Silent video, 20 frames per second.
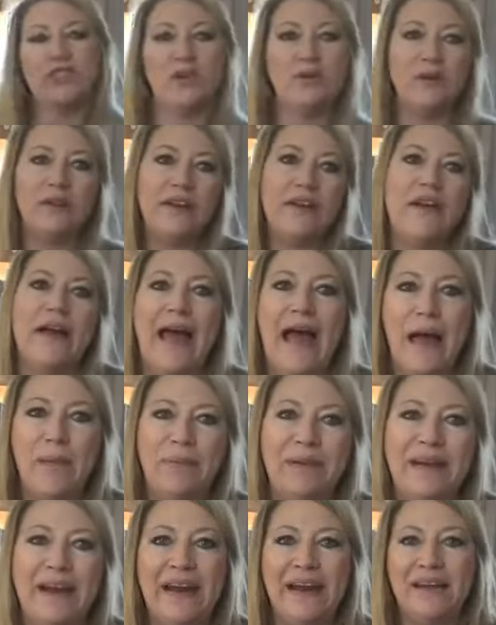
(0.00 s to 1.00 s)
Do a little
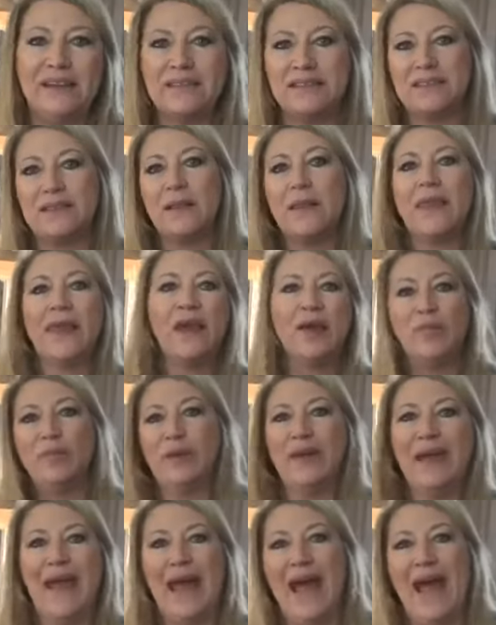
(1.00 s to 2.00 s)
happy dance,
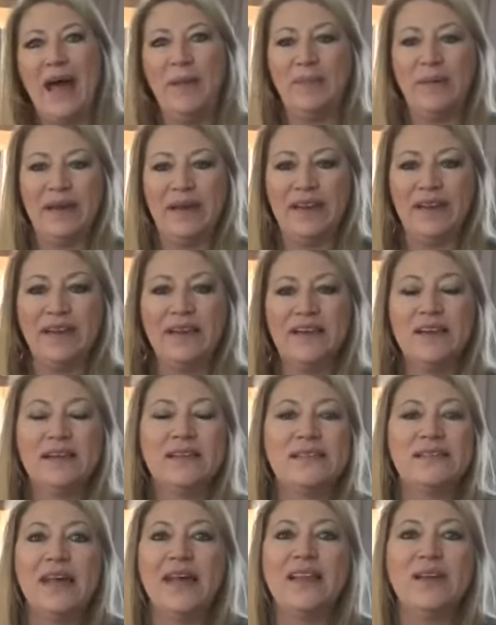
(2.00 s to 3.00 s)
be happy,
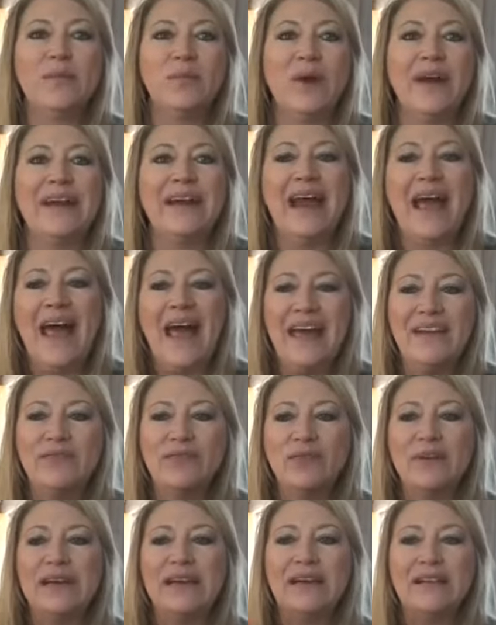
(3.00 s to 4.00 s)
celebrate
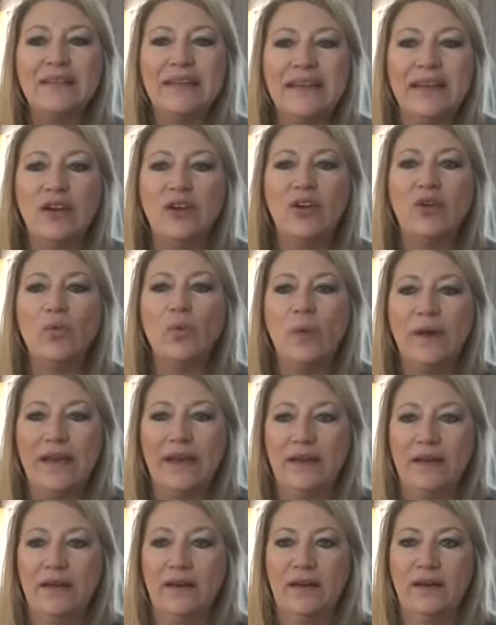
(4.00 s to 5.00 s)
every little
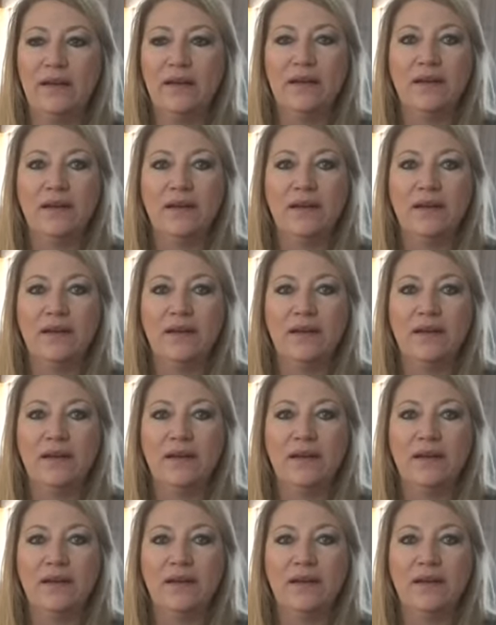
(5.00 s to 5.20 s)
win.